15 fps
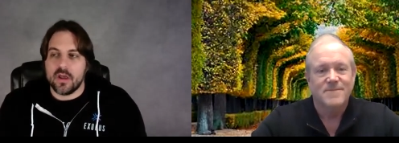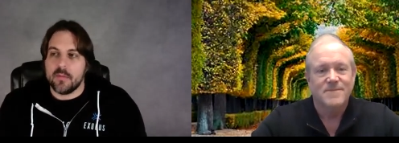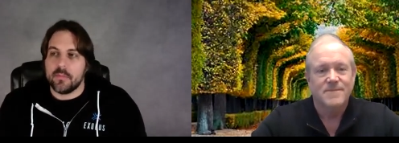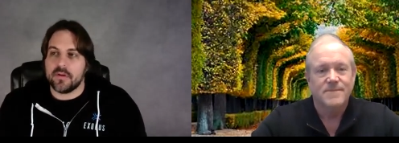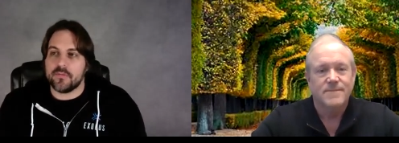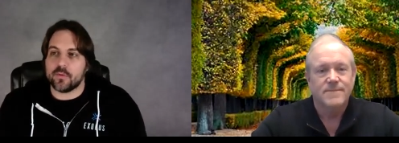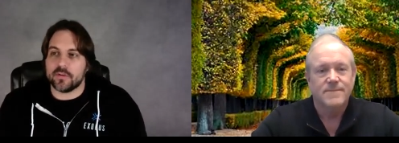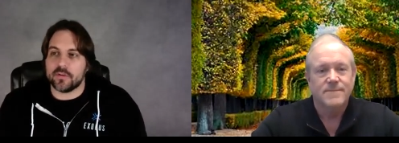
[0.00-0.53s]
Speaker 1: But
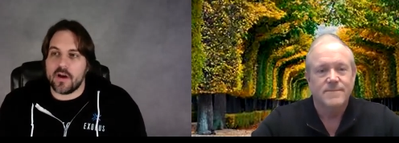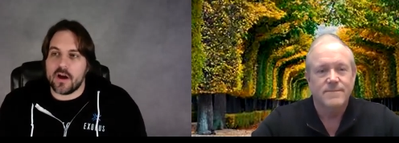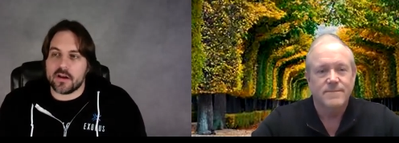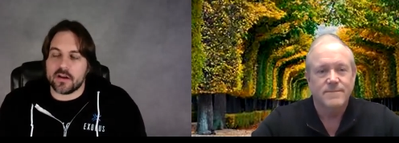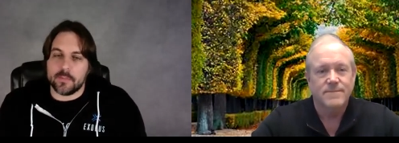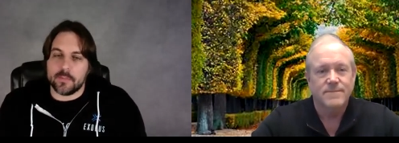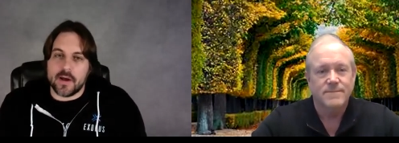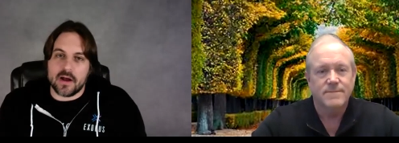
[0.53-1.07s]
if we're talking
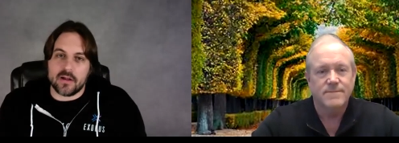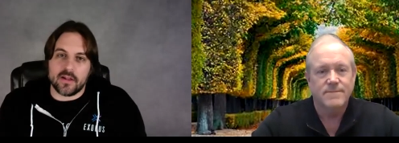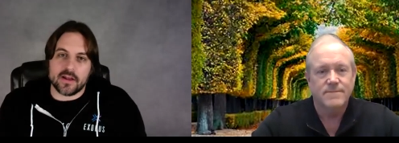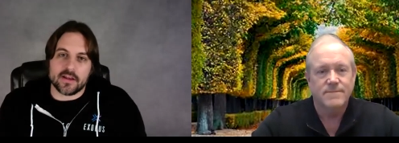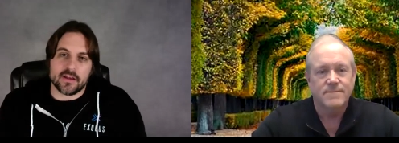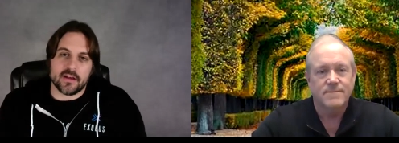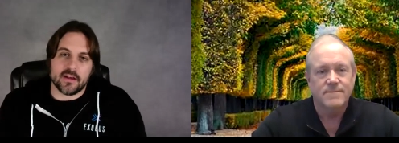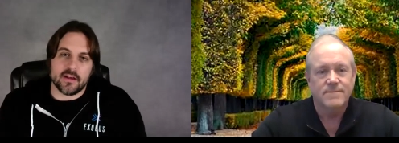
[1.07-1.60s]
about
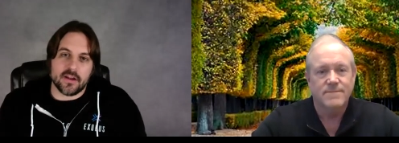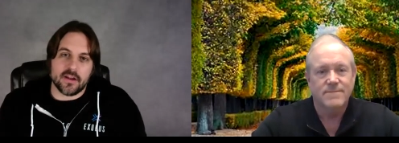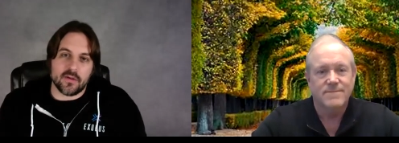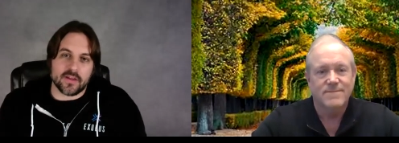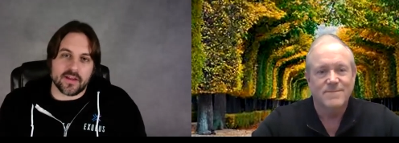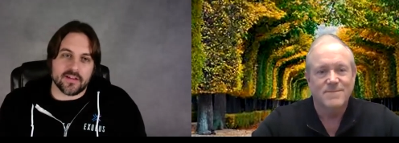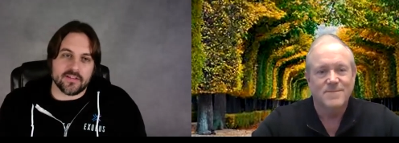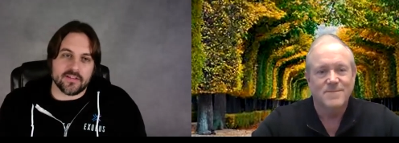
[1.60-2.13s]
like a, you know,
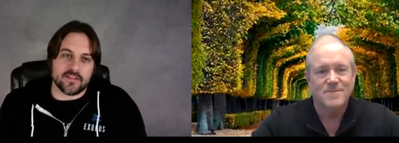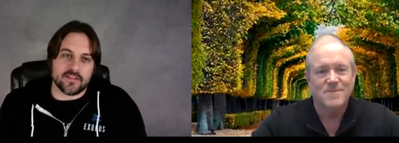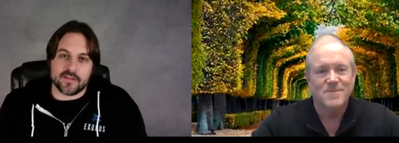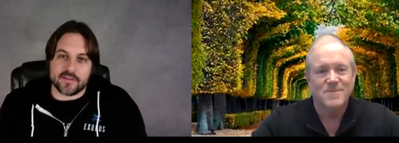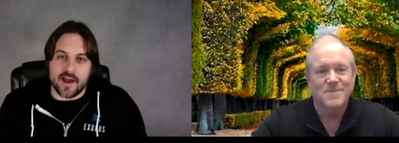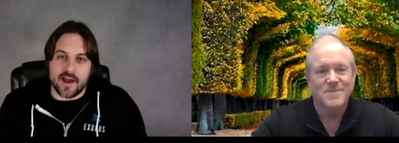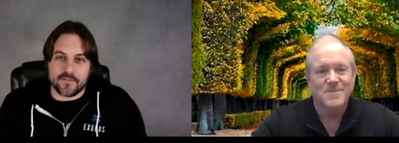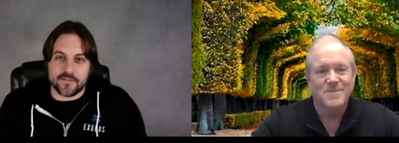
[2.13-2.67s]
like a
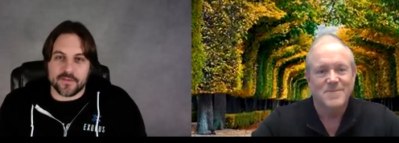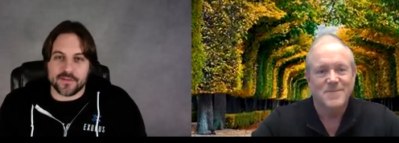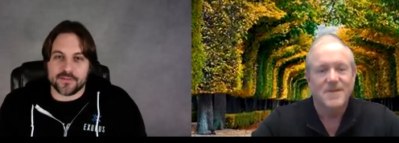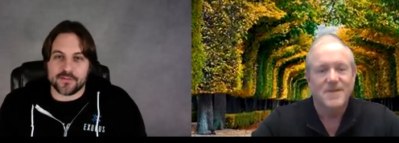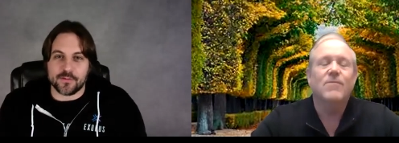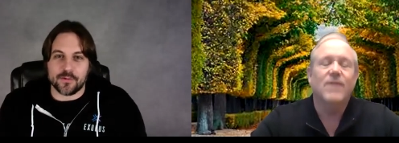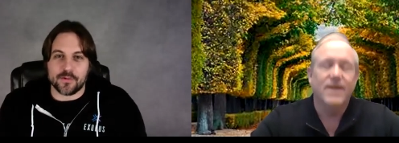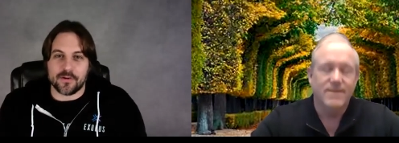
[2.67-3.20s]
dentist office
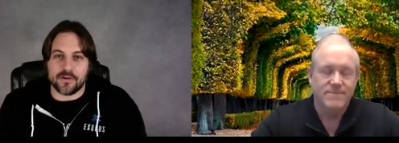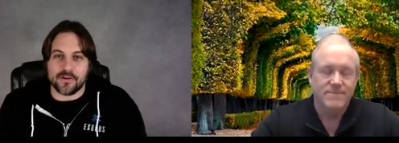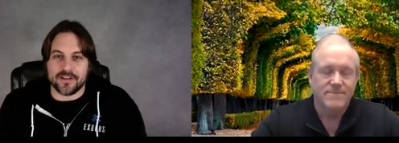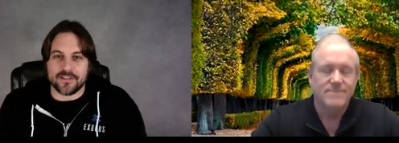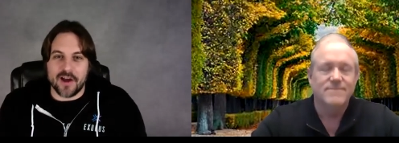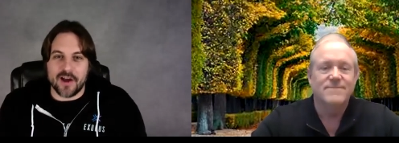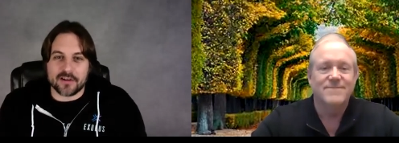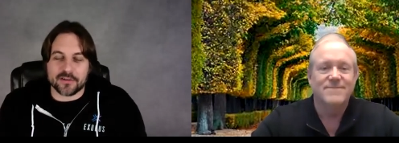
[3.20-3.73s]
or a
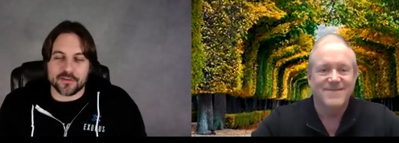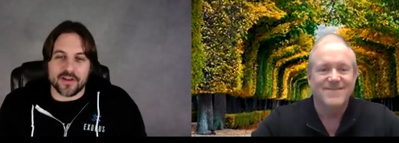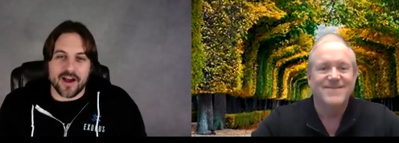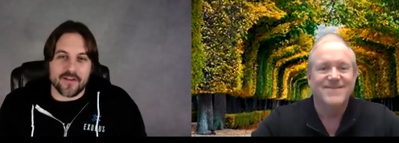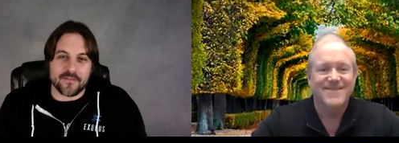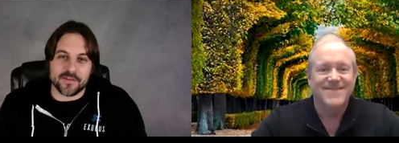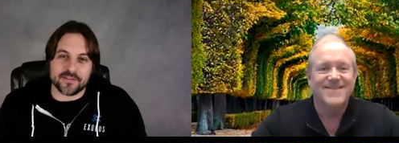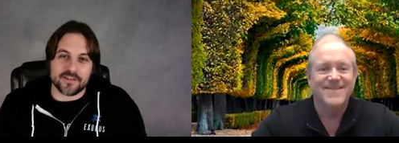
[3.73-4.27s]
doctor's
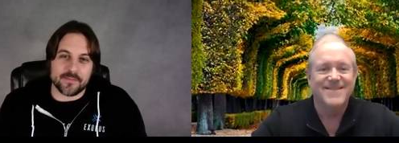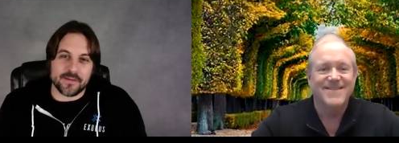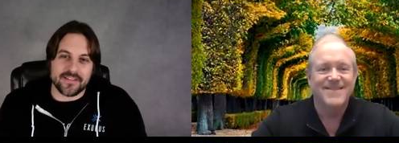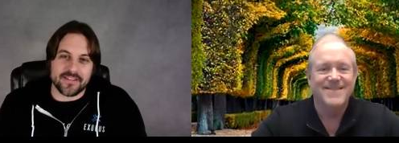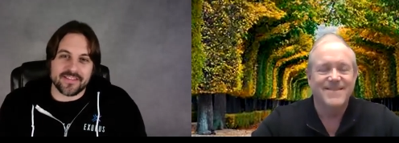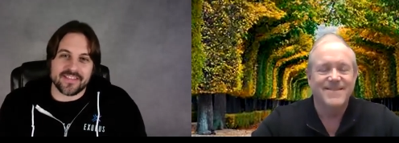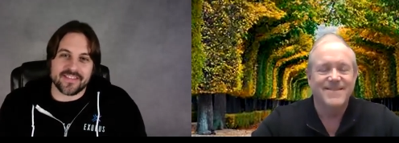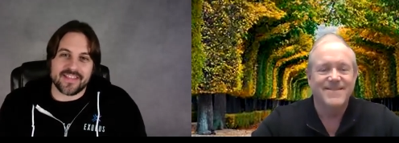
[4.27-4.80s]
office, I
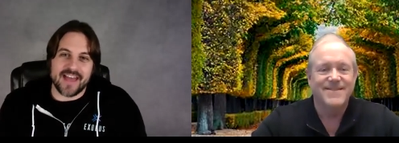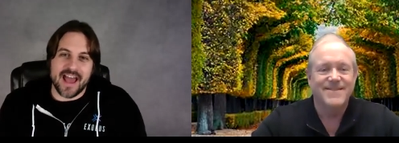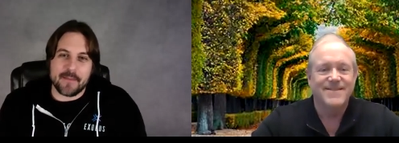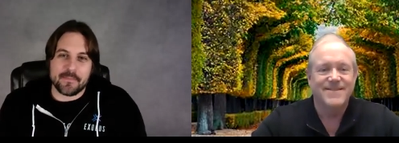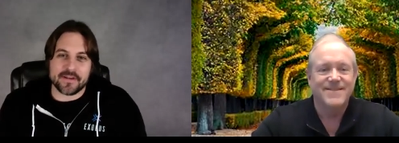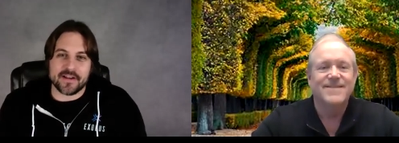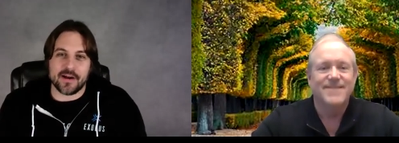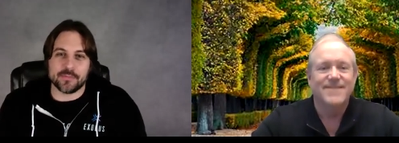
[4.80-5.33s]
mean, that
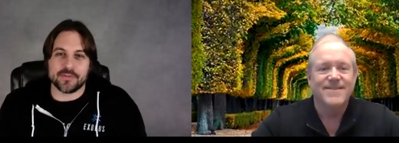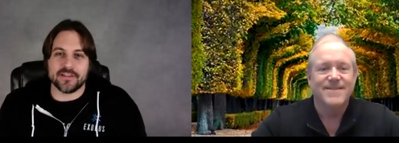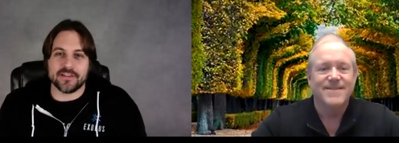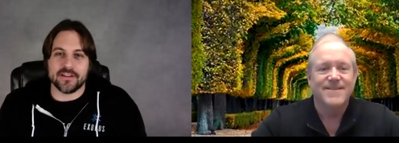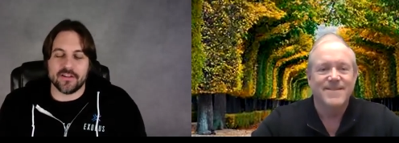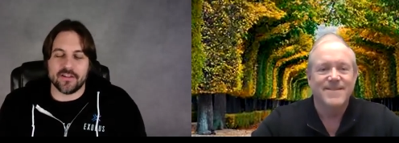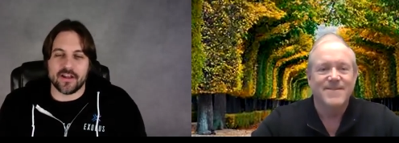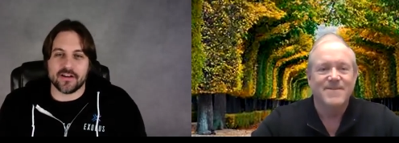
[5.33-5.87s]
becomes a
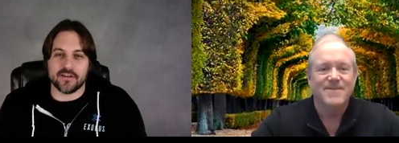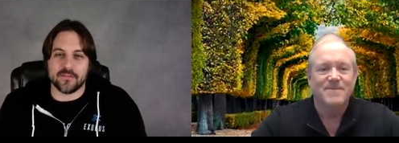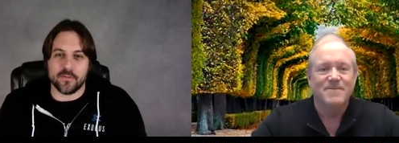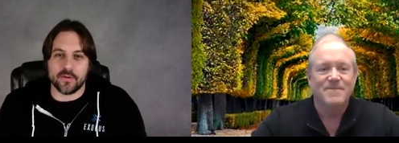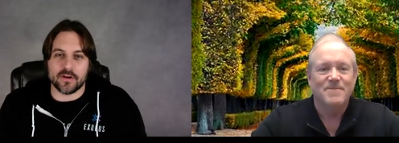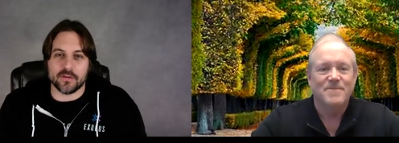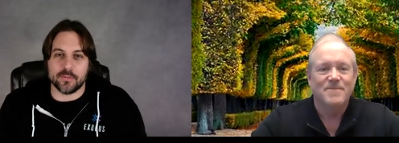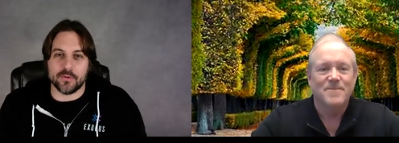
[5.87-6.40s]
little
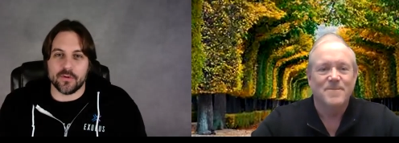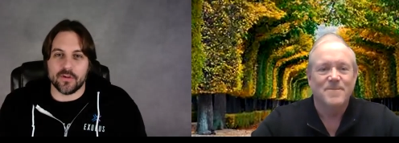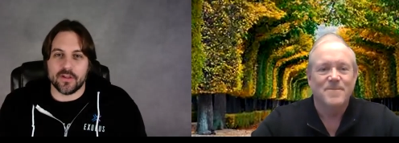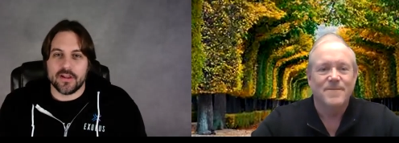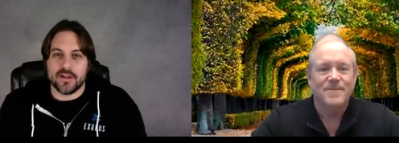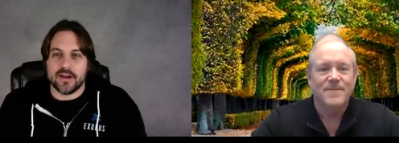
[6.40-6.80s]
unavoidable.